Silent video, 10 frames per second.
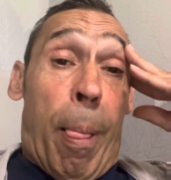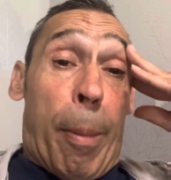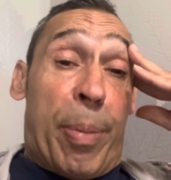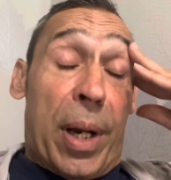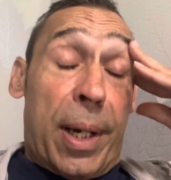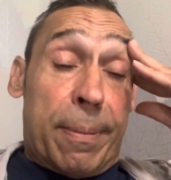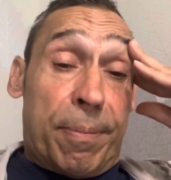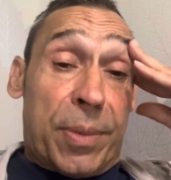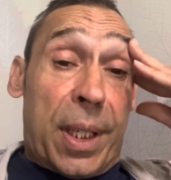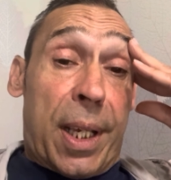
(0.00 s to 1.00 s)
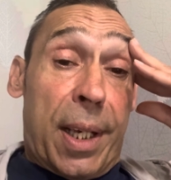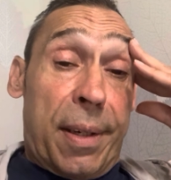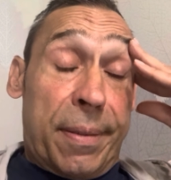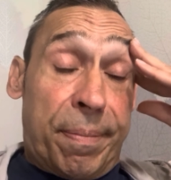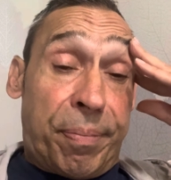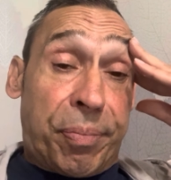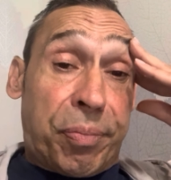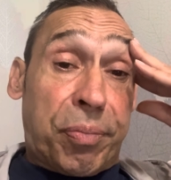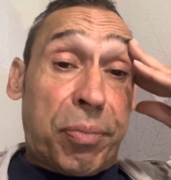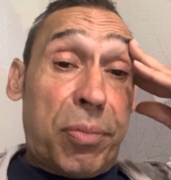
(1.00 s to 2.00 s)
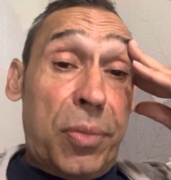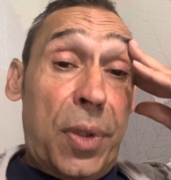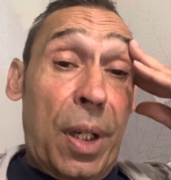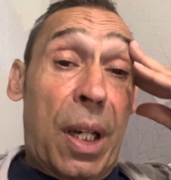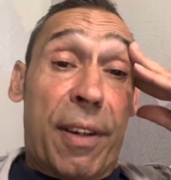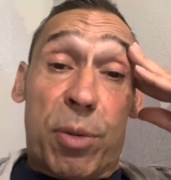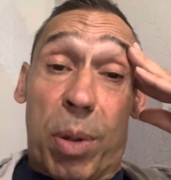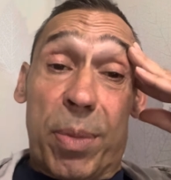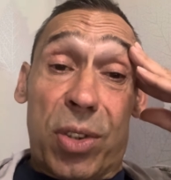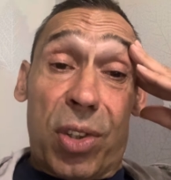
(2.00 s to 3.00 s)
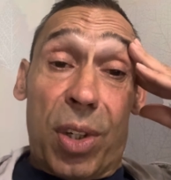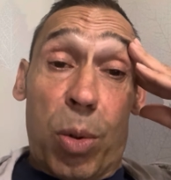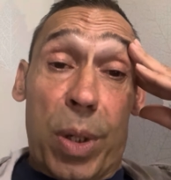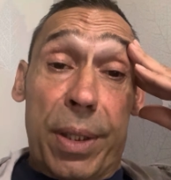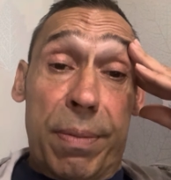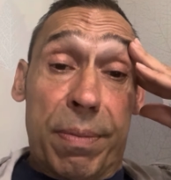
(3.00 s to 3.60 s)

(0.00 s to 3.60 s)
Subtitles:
but again, life's promised to no one.